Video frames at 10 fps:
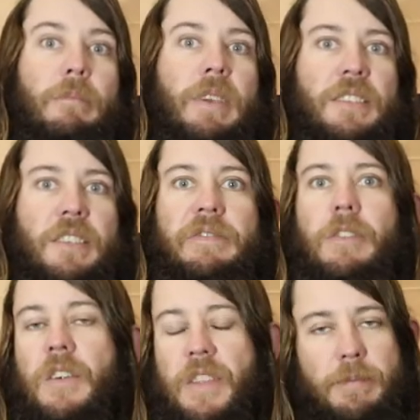beers I could
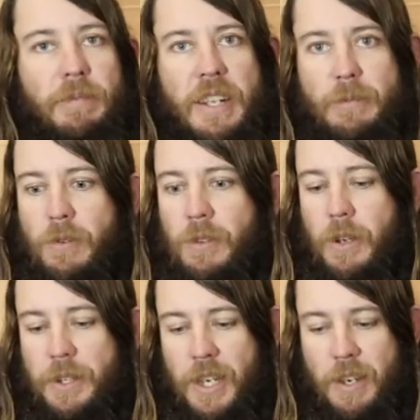find. There's plenty more
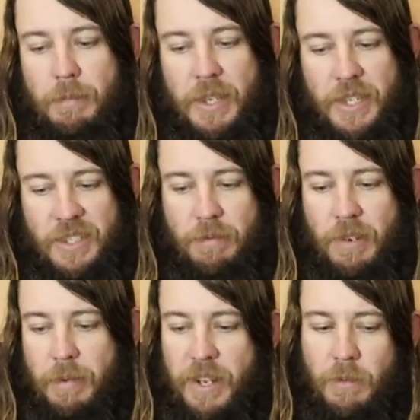low-carb beers. There's
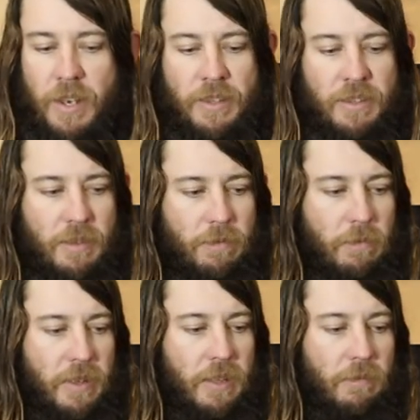probably better ones. There's
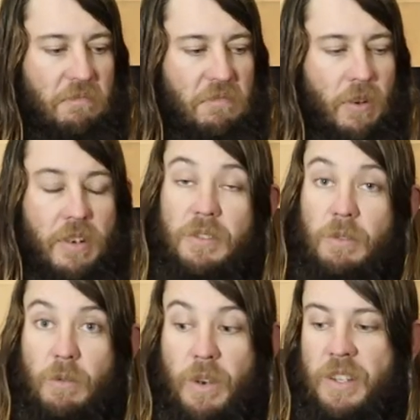probably not as
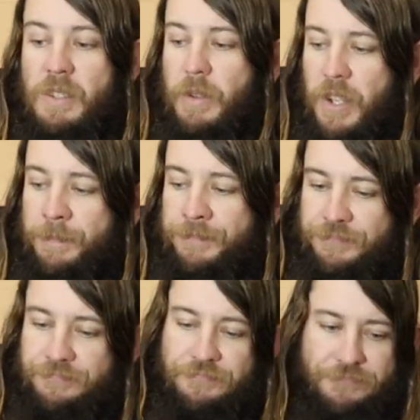good ones, but
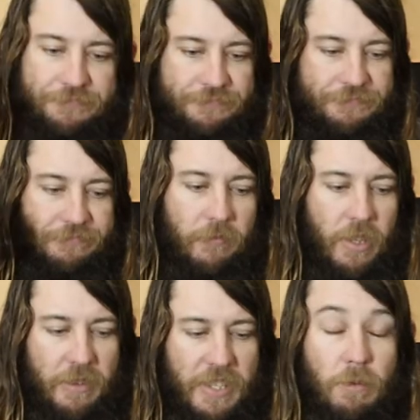
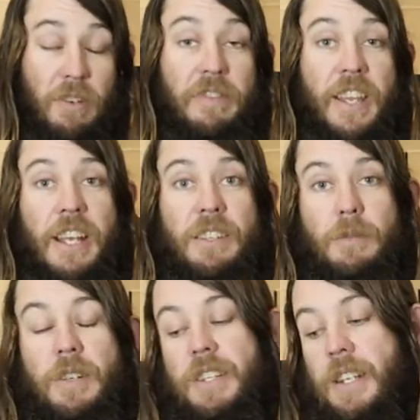this is what I found. It's
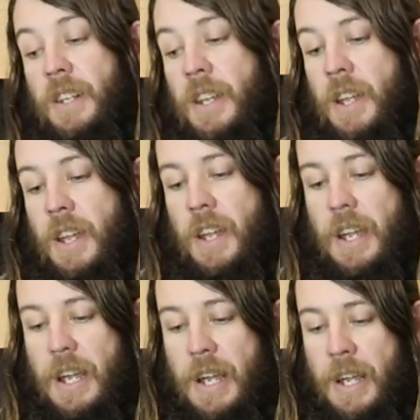what I did.
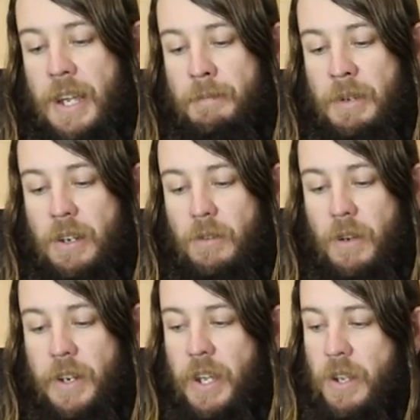
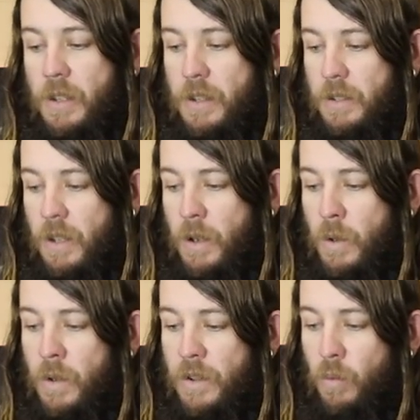Righto.
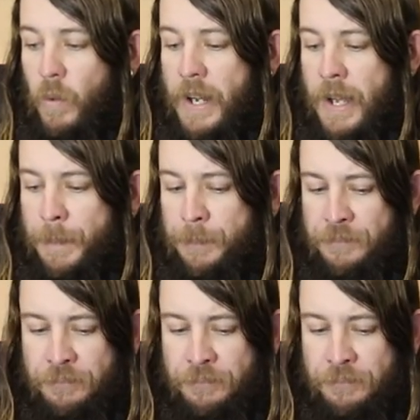So the winner,